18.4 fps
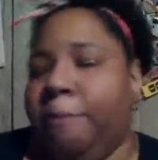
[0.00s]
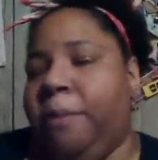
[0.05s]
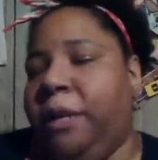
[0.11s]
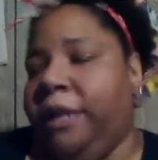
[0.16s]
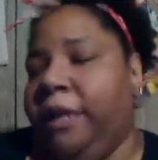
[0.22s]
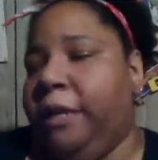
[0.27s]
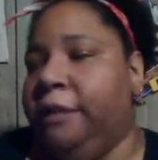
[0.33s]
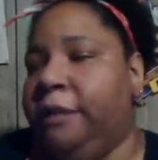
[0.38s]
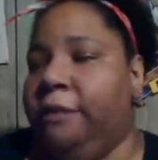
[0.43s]

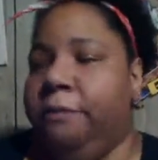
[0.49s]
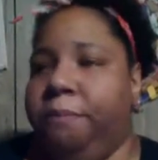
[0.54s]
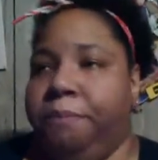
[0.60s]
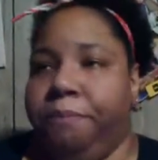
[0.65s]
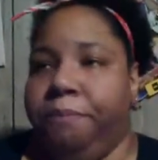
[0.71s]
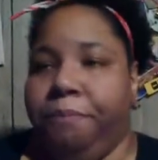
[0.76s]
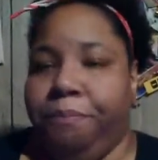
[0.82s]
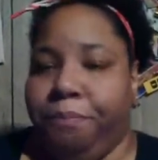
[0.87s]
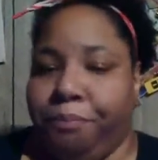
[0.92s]
Please,
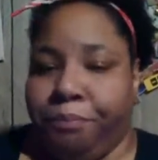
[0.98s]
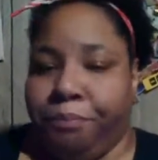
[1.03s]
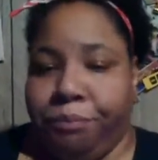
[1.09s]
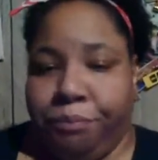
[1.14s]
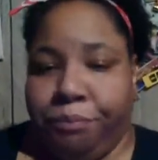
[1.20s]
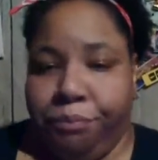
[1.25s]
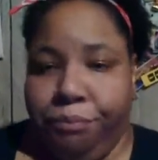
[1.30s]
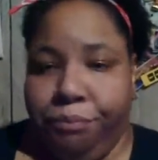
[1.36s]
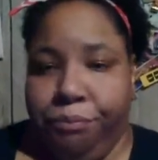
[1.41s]

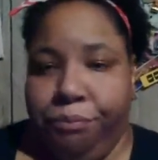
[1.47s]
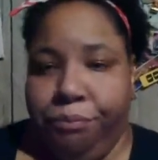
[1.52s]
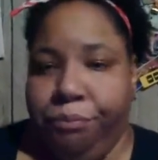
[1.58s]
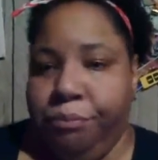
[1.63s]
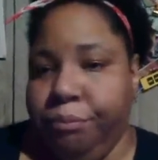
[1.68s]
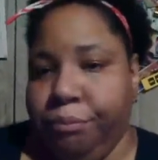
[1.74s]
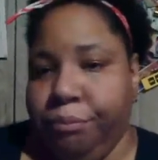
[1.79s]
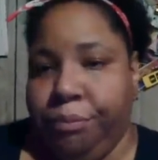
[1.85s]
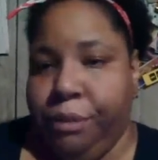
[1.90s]

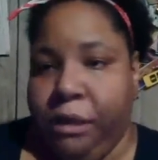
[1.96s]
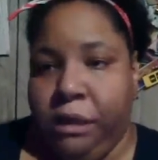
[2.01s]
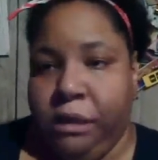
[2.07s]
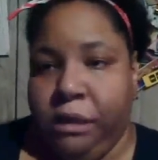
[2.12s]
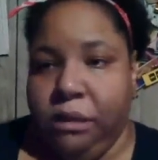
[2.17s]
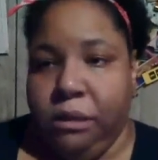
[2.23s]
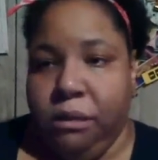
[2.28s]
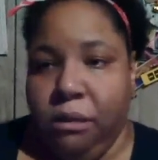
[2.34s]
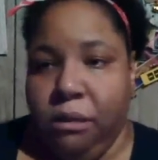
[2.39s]

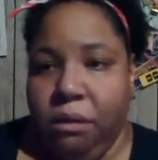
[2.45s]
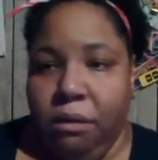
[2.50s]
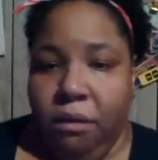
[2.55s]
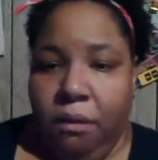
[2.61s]
please.